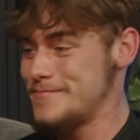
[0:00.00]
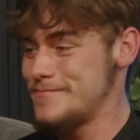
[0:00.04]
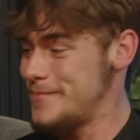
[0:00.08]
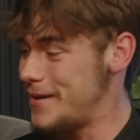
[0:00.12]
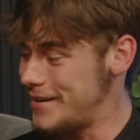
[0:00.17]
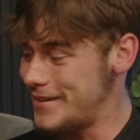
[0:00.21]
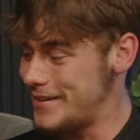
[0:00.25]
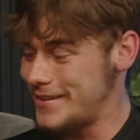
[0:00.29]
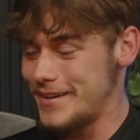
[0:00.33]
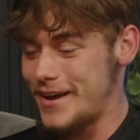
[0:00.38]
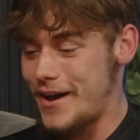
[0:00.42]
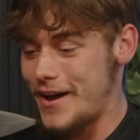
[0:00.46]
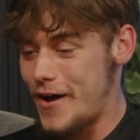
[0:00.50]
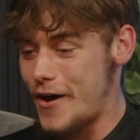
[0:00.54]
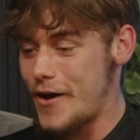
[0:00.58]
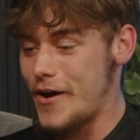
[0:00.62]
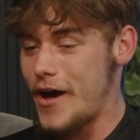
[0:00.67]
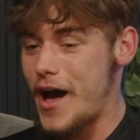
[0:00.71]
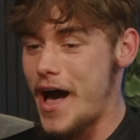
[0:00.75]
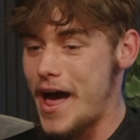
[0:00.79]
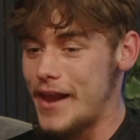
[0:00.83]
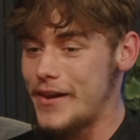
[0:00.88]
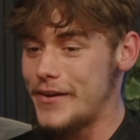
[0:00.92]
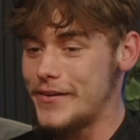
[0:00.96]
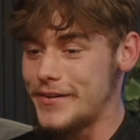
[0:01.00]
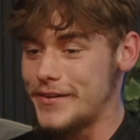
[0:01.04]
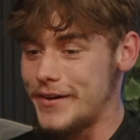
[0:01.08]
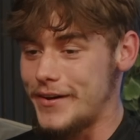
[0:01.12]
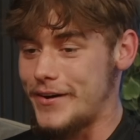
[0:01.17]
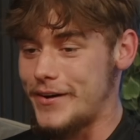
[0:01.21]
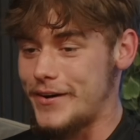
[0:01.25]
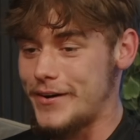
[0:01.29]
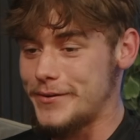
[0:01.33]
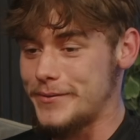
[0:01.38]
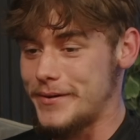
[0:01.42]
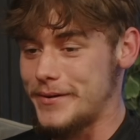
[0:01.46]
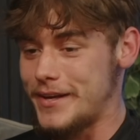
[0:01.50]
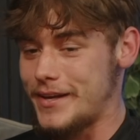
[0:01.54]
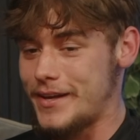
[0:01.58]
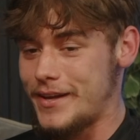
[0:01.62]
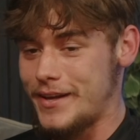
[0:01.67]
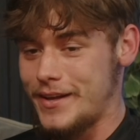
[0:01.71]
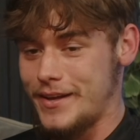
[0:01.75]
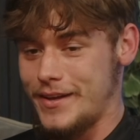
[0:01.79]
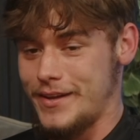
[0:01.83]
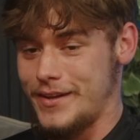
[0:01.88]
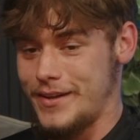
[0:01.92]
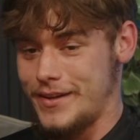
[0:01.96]
But I learned the hard way,
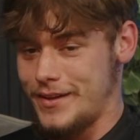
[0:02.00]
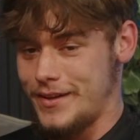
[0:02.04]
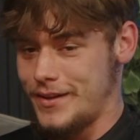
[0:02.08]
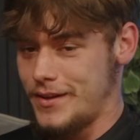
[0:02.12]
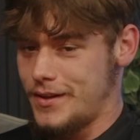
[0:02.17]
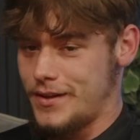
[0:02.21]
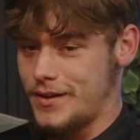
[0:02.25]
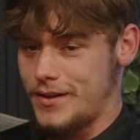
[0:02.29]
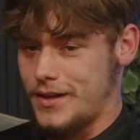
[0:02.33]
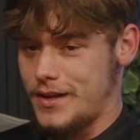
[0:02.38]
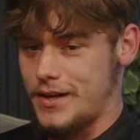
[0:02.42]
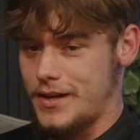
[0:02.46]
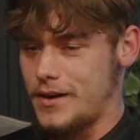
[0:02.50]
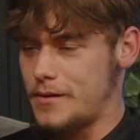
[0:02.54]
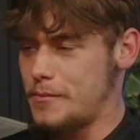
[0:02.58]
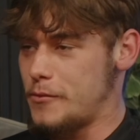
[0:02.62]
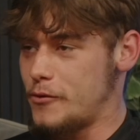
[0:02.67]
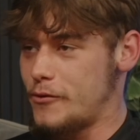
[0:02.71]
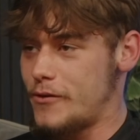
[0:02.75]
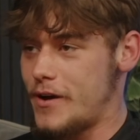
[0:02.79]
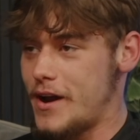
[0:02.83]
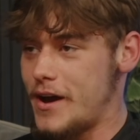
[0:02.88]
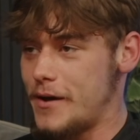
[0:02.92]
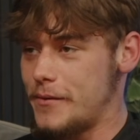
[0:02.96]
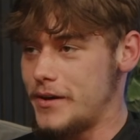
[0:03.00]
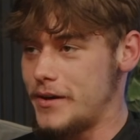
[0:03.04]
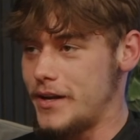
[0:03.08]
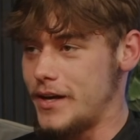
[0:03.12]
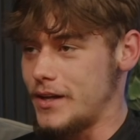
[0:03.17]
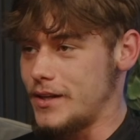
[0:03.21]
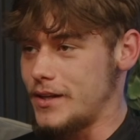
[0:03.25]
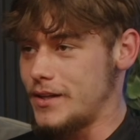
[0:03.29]
and I'm all right with that.